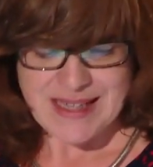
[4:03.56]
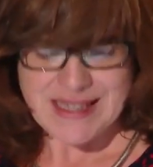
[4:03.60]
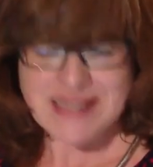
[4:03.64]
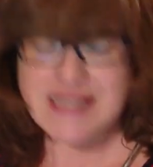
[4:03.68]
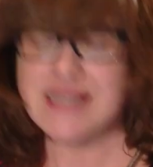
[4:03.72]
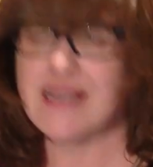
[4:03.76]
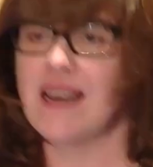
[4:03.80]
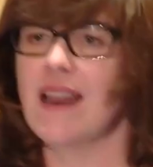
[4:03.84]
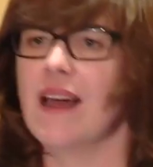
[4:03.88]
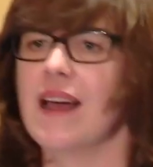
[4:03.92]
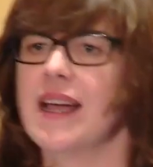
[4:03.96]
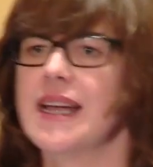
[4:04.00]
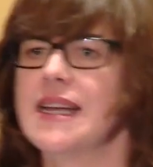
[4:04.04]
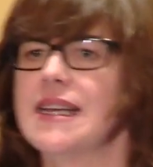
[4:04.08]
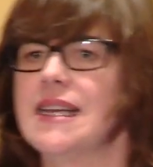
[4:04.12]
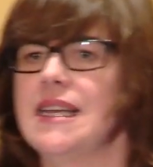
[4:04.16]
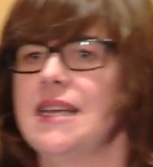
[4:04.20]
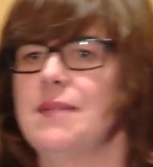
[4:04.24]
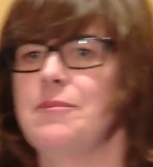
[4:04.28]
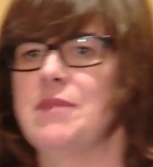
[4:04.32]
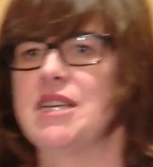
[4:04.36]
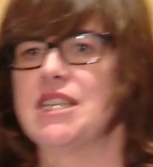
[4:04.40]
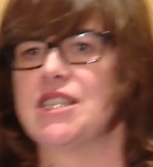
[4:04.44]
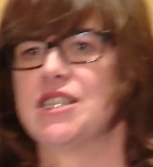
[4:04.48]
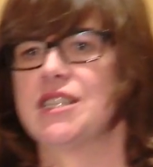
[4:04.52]

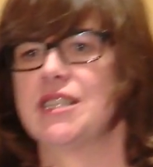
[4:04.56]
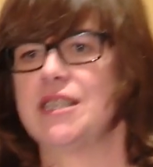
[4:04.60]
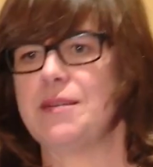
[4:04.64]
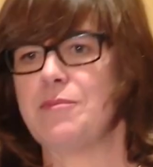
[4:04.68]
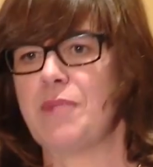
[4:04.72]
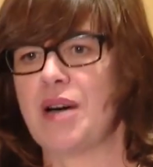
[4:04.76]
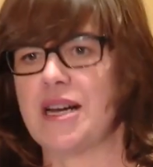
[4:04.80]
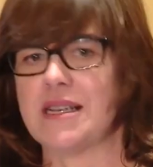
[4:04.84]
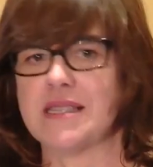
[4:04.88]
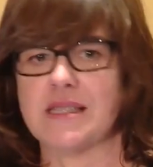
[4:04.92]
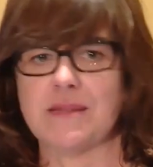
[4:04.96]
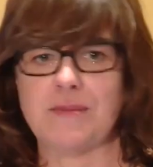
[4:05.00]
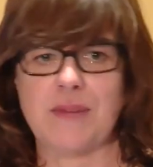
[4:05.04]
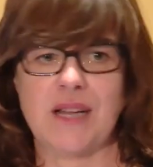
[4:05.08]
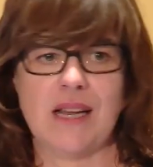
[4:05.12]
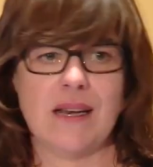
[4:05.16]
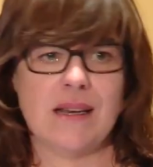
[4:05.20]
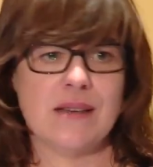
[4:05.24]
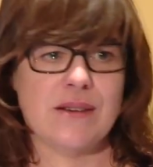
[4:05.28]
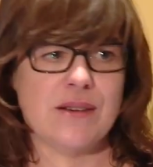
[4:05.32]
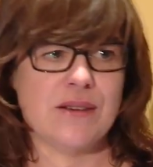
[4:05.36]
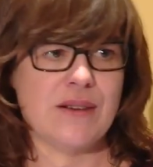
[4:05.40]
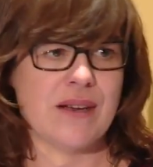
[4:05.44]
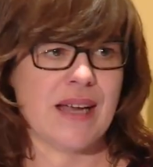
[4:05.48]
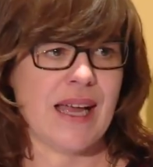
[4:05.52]
slightly mission
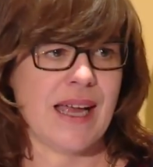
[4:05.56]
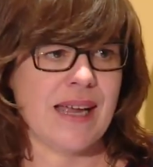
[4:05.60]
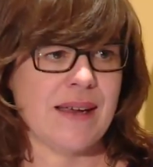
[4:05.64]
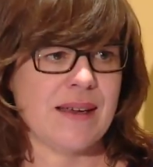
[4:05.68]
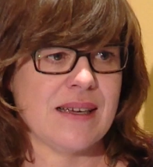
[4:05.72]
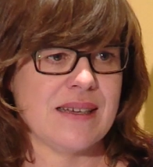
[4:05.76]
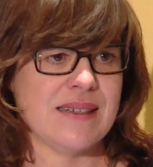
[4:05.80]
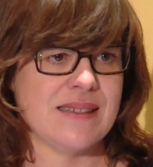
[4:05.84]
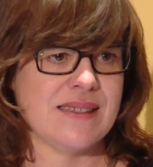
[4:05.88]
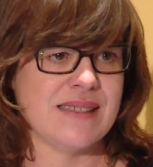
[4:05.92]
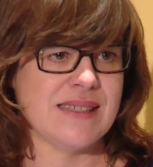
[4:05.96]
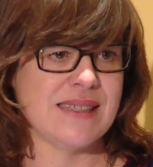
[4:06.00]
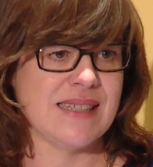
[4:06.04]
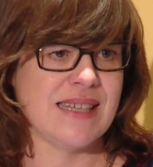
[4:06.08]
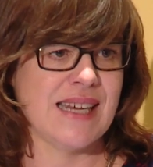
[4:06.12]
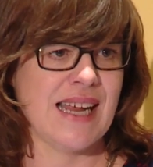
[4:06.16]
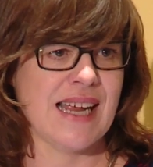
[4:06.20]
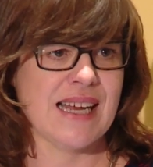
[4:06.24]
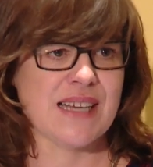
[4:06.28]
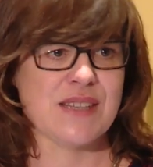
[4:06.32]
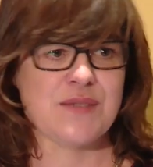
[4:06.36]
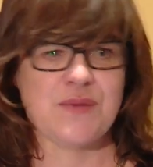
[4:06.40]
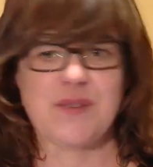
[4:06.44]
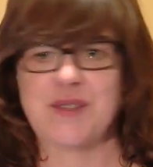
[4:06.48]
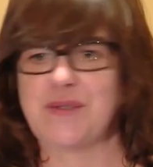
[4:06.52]
impossible, okay, because in the
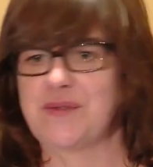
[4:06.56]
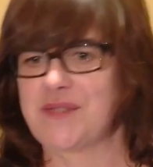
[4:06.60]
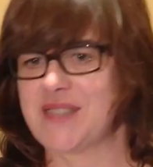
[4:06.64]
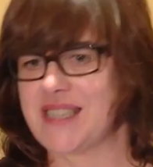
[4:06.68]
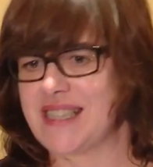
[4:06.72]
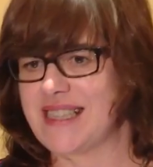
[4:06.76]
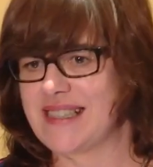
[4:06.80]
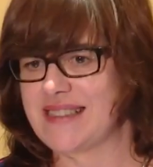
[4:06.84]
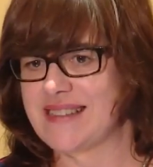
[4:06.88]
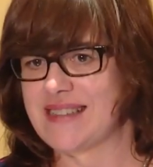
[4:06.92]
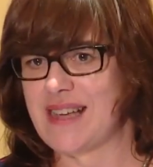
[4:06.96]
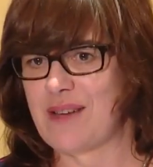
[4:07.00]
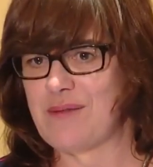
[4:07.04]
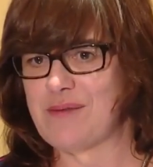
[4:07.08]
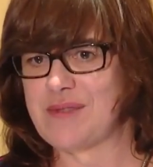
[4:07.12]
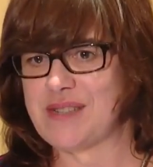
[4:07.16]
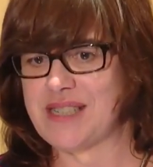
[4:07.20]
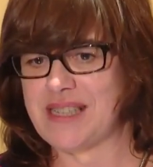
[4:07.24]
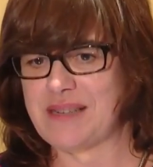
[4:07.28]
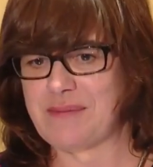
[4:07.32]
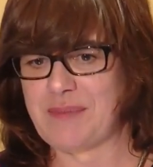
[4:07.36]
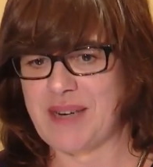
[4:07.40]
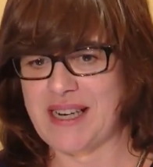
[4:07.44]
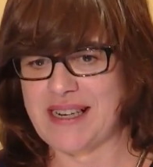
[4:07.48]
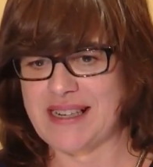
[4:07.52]
next 15,
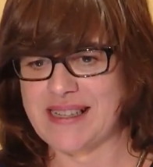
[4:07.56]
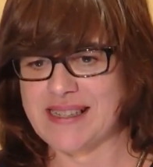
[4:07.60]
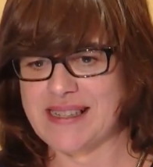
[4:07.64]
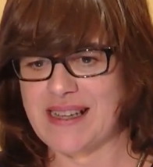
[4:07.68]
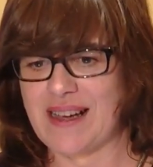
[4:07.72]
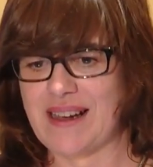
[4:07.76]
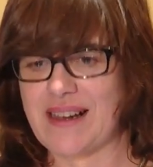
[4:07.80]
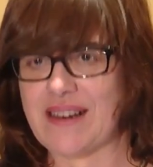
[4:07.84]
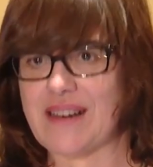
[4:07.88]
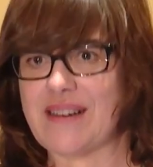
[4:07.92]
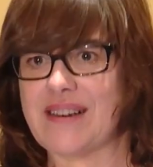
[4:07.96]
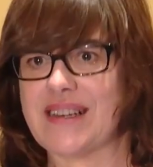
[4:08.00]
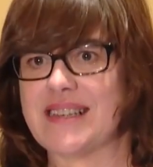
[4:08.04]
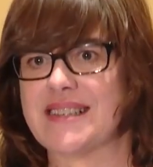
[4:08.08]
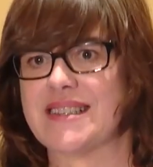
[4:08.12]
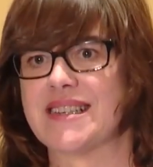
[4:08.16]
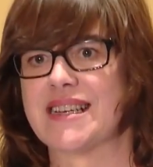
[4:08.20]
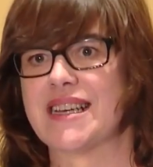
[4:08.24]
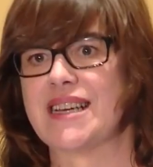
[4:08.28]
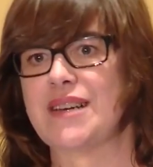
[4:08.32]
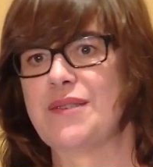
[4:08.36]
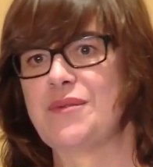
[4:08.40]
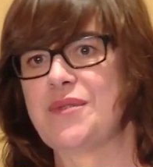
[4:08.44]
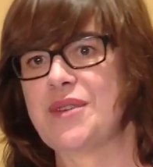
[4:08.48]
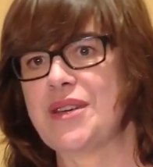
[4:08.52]
17 minutes, I'm going
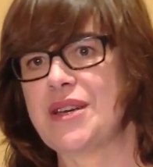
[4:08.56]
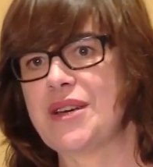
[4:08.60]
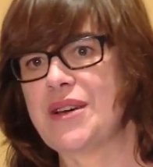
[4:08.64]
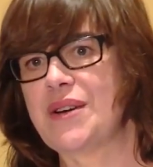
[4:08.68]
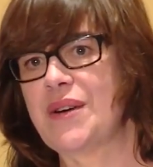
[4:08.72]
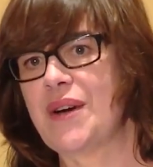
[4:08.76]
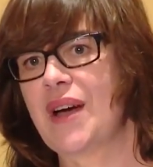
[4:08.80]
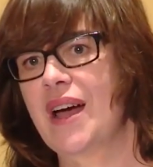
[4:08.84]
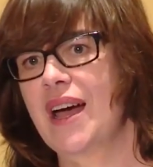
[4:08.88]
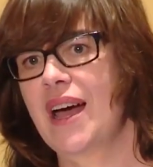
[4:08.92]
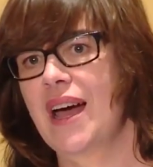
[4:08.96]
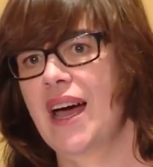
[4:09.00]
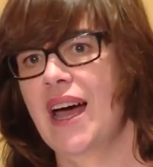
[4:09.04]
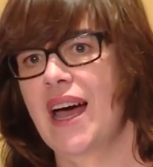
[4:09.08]
to give you